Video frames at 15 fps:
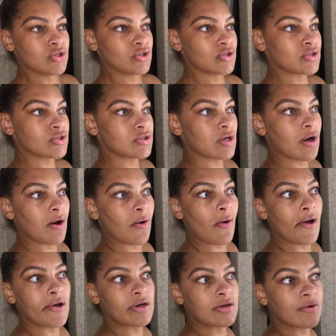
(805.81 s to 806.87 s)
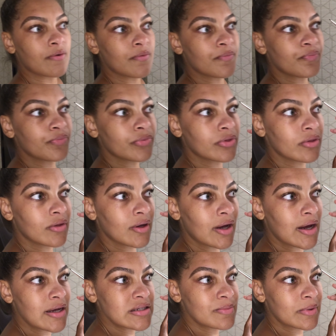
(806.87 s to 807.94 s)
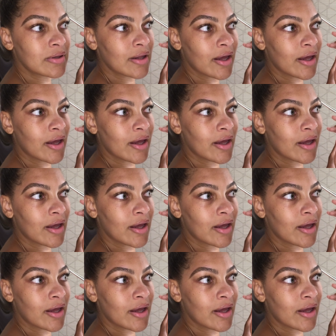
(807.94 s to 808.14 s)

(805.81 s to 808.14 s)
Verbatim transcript: So the husband